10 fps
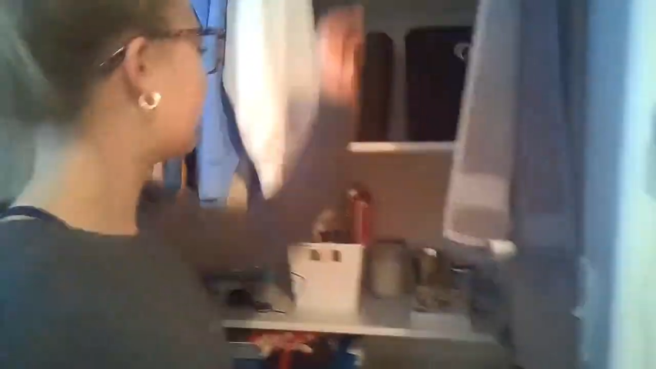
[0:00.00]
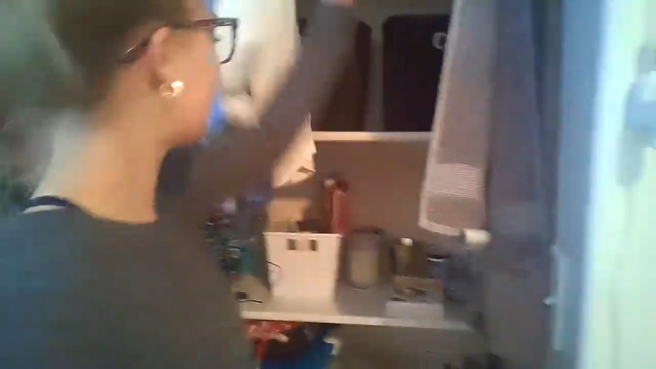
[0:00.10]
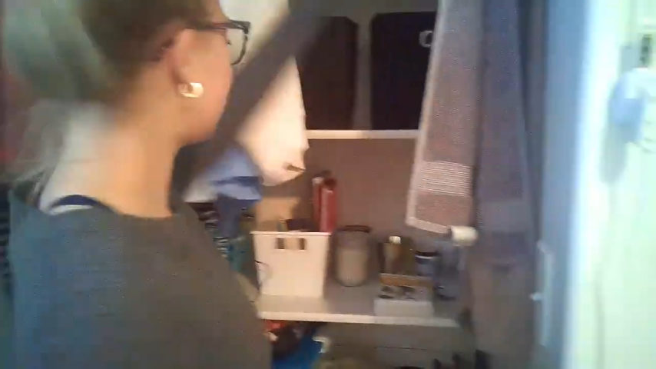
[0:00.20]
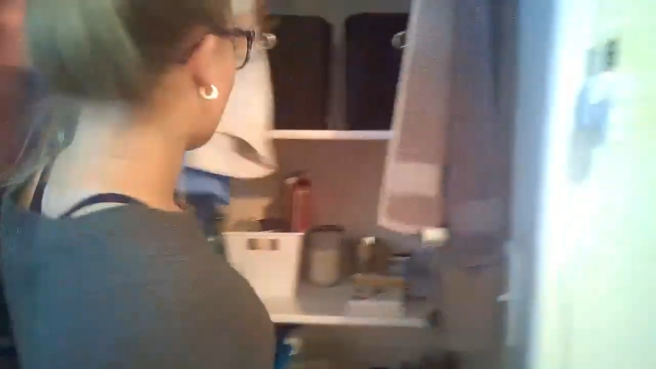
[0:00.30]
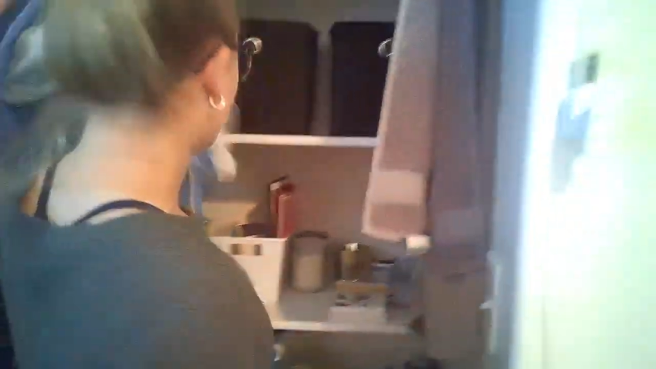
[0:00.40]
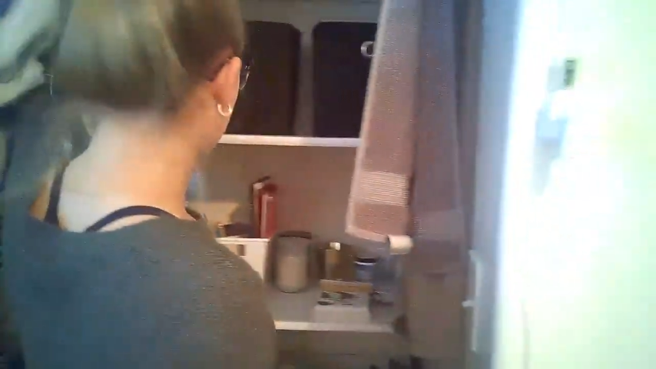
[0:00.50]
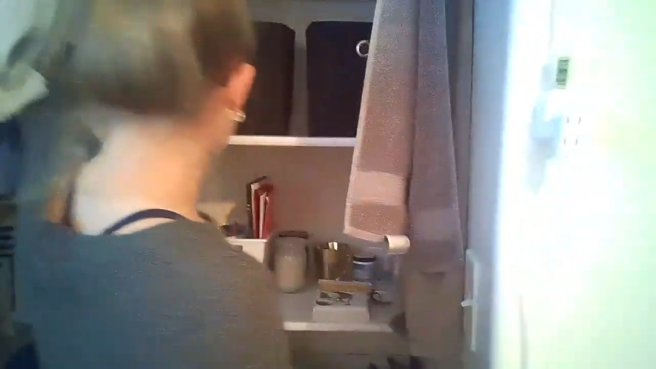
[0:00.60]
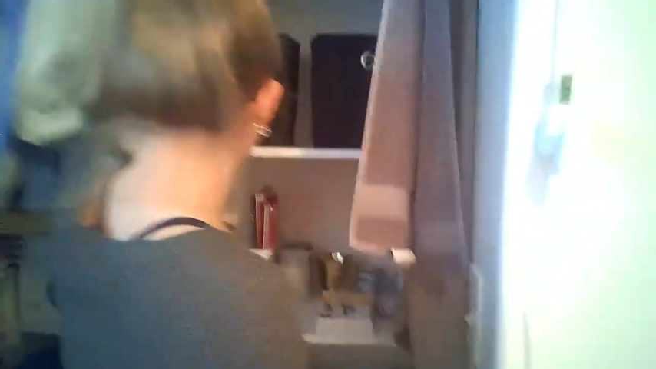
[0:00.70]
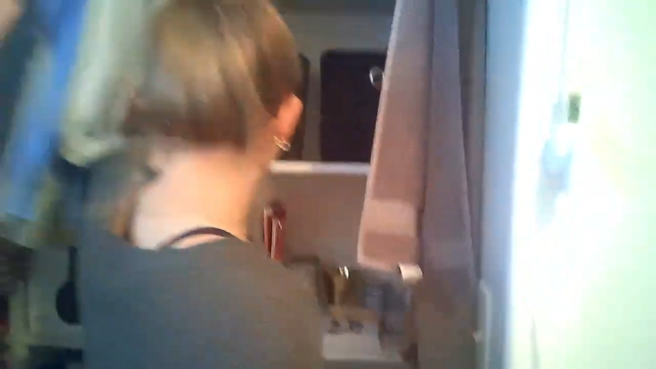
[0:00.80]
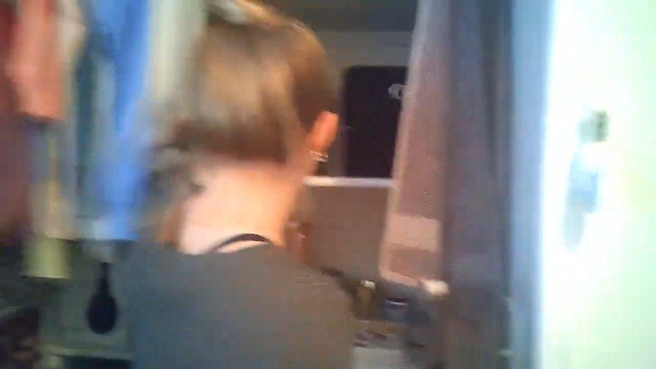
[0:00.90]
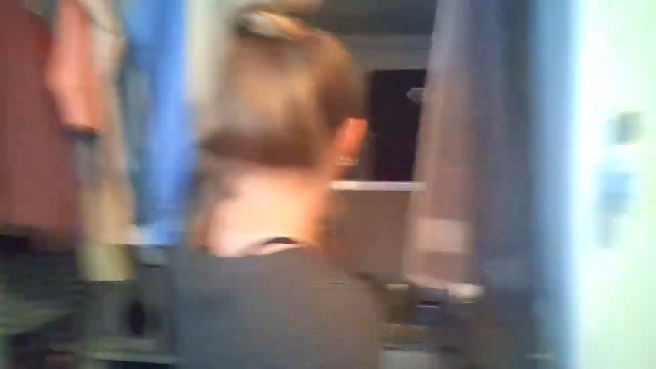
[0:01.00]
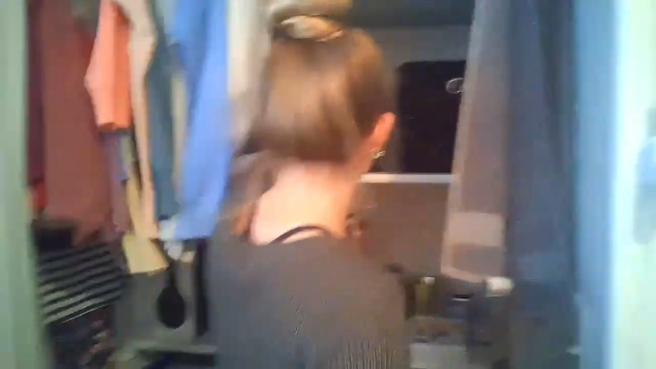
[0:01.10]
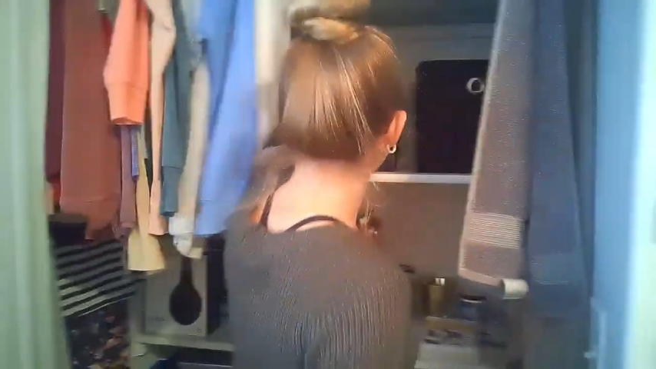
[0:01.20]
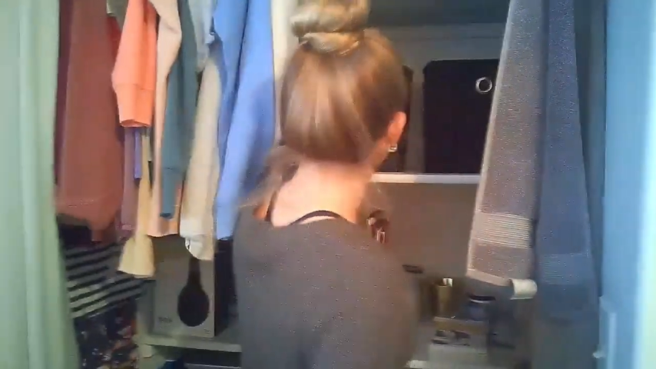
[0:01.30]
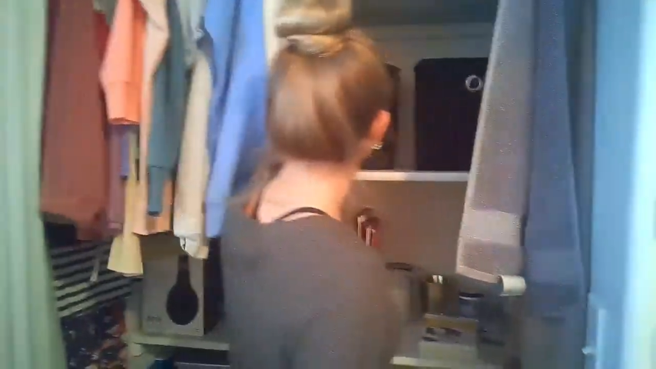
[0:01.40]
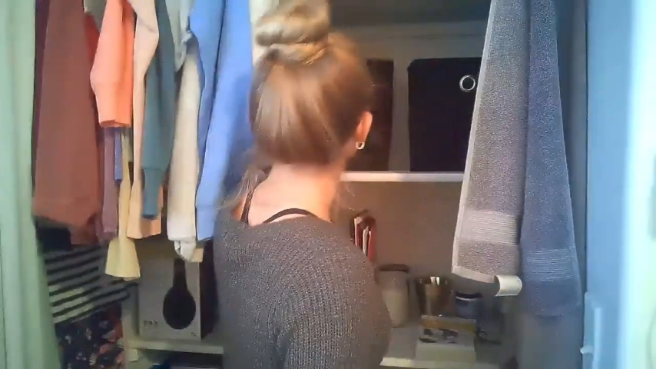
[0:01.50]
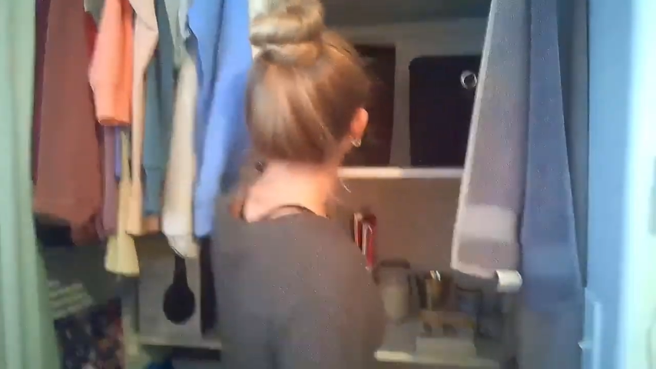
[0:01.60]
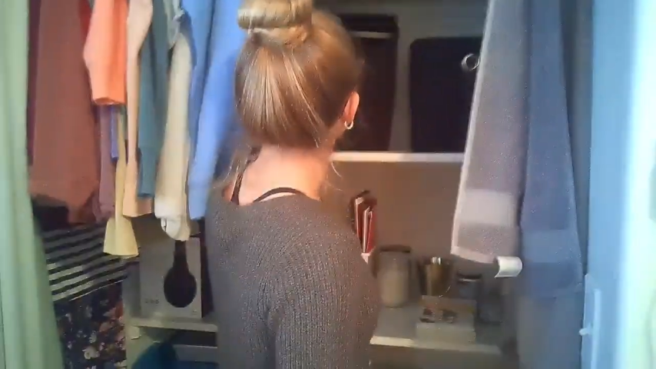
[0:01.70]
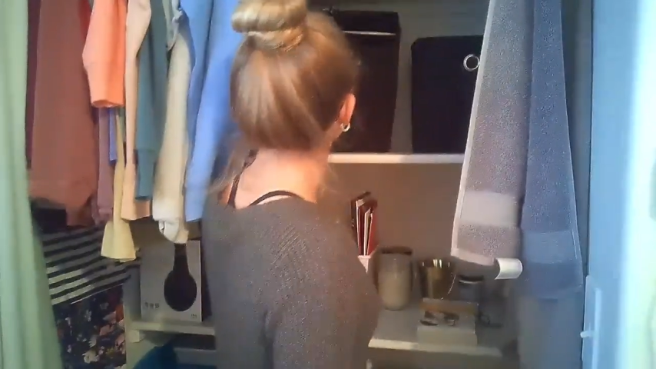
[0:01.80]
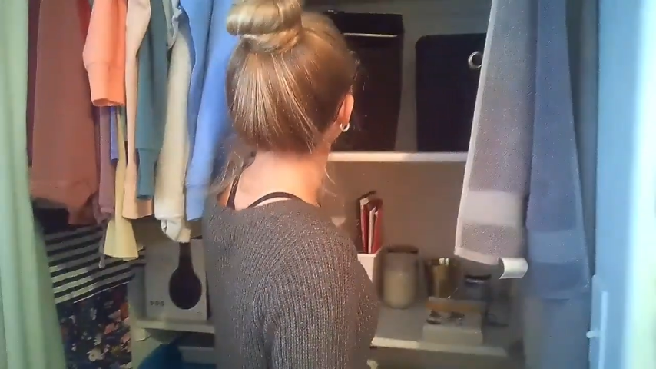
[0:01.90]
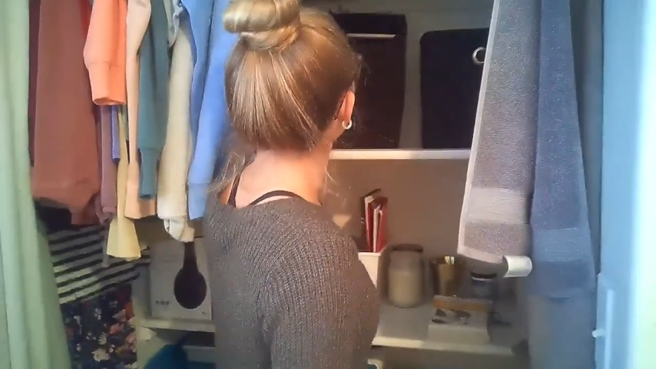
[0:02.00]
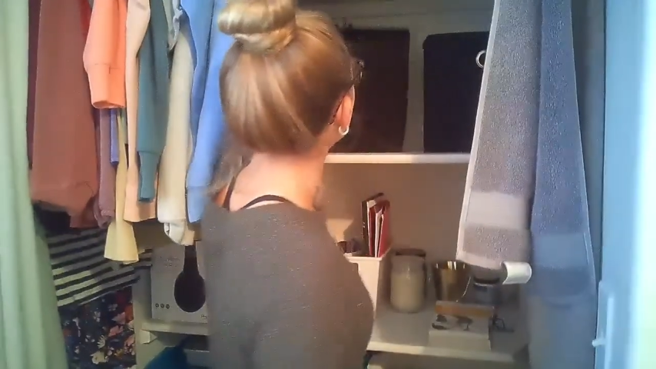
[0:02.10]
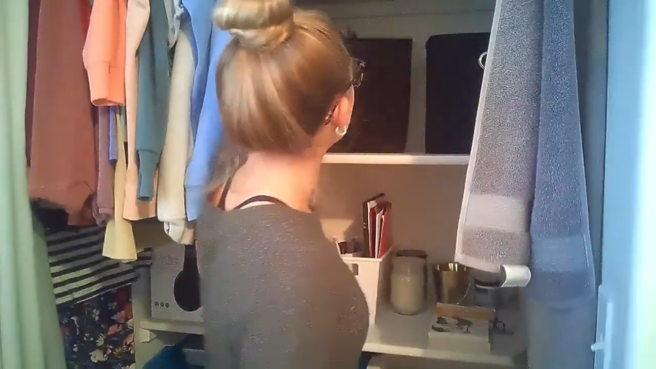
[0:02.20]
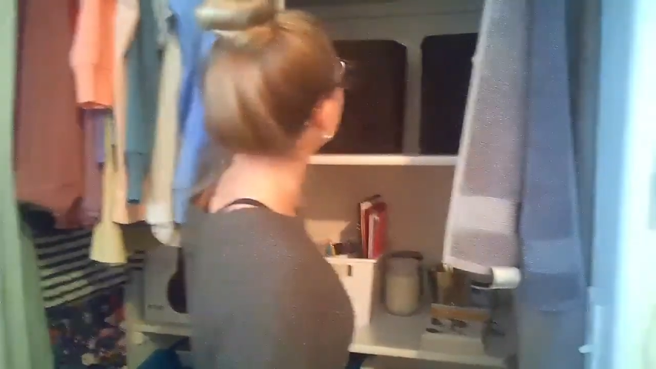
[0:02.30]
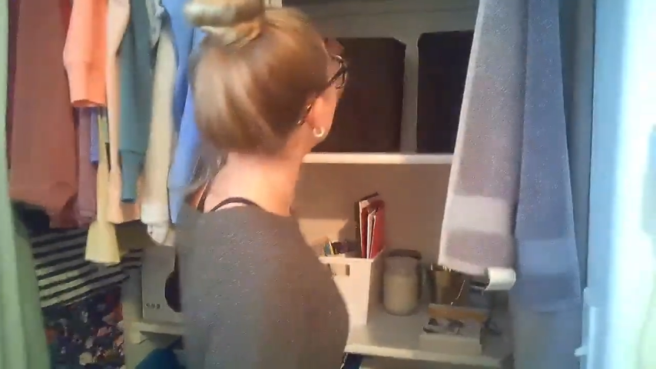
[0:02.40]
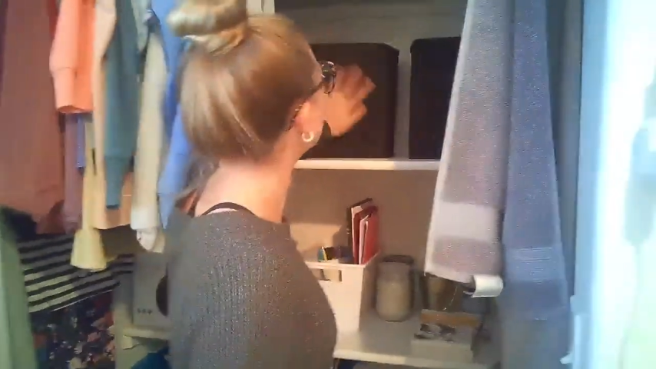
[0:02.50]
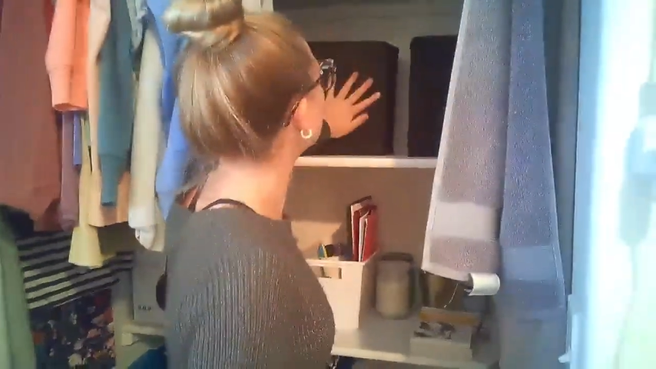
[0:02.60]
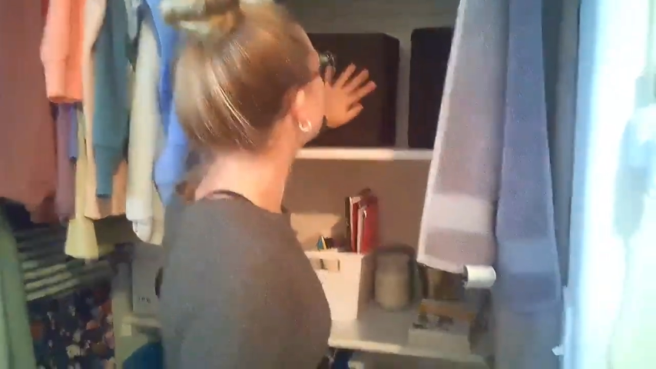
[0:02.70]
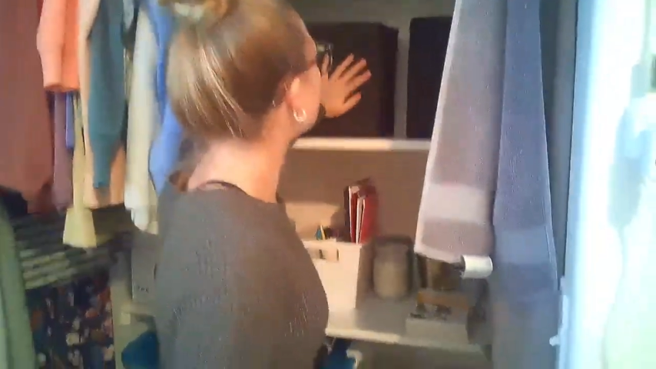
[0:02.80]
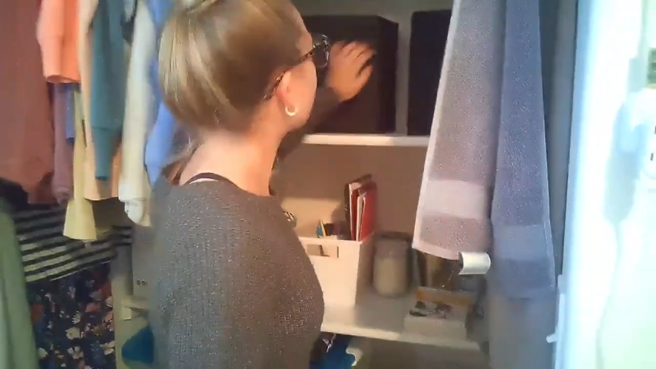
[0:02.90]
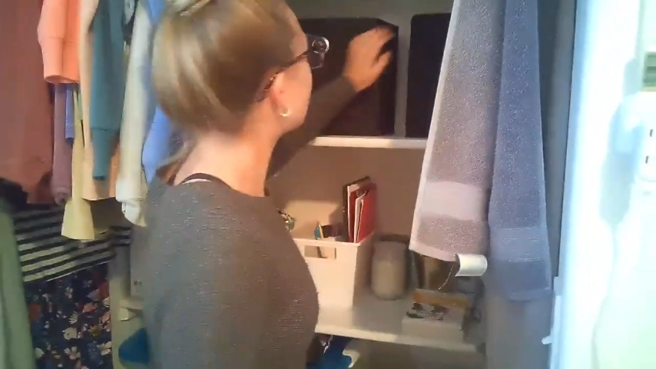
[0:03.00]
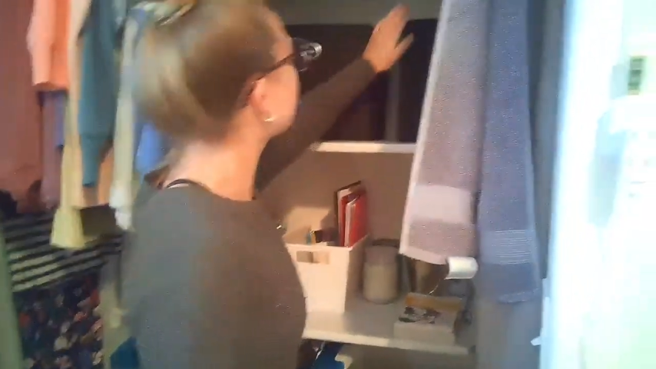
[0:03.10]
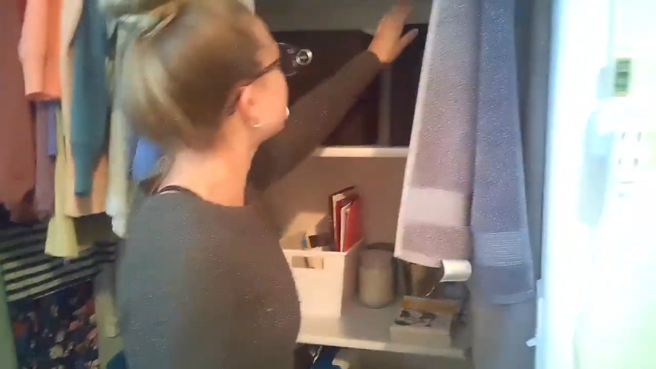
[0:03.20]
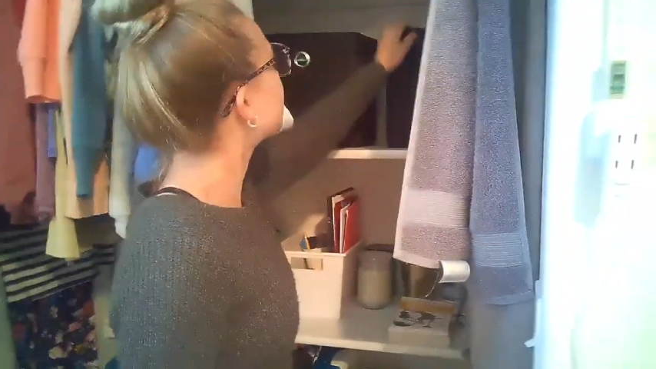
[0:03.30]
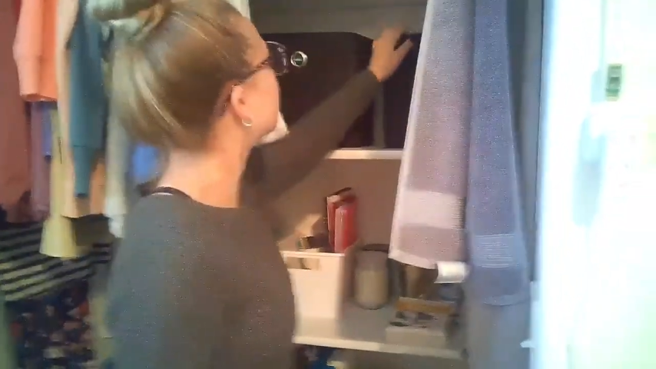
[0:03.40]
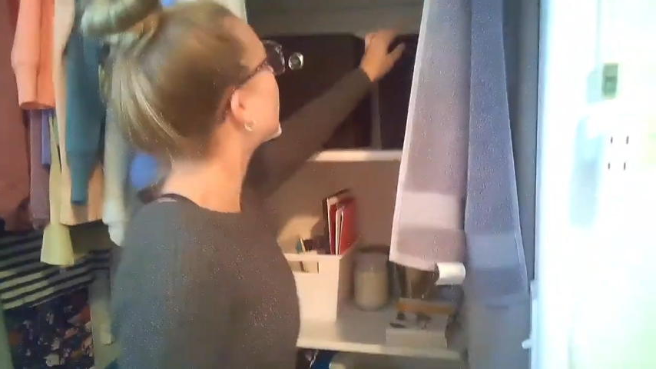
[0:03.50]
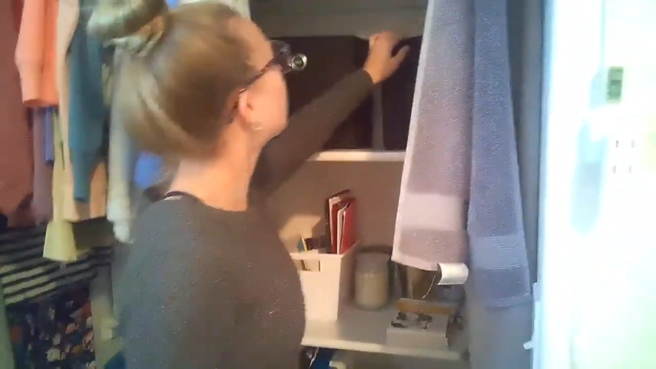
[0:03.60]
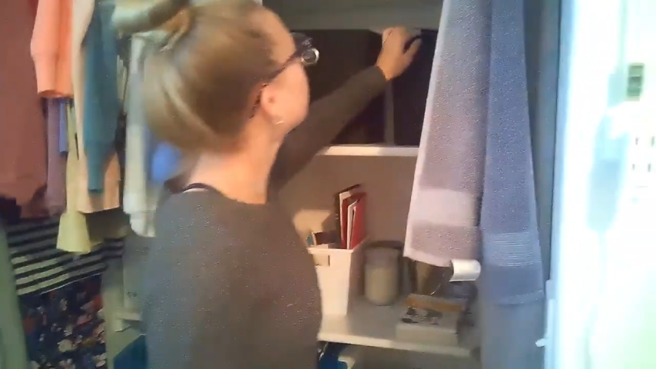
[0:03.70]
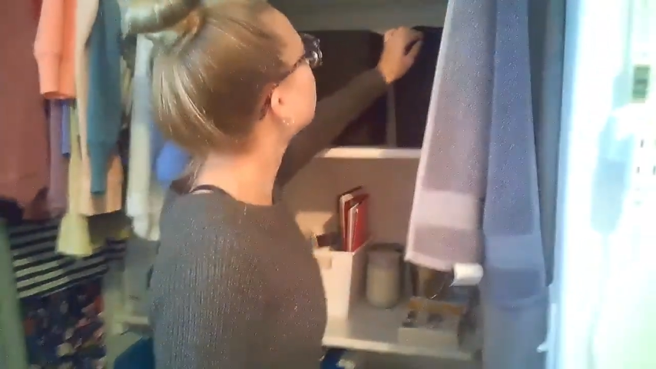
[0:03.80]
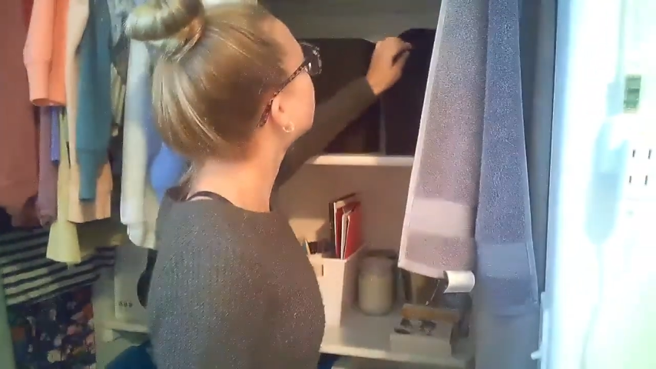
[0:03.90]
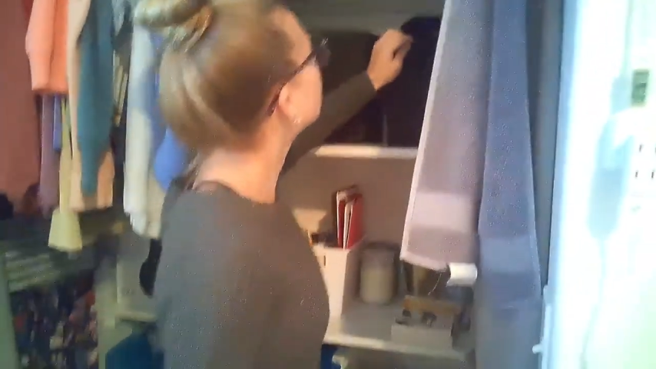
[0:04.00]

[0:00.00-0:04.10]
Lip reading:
Nobody's mouth can be seen.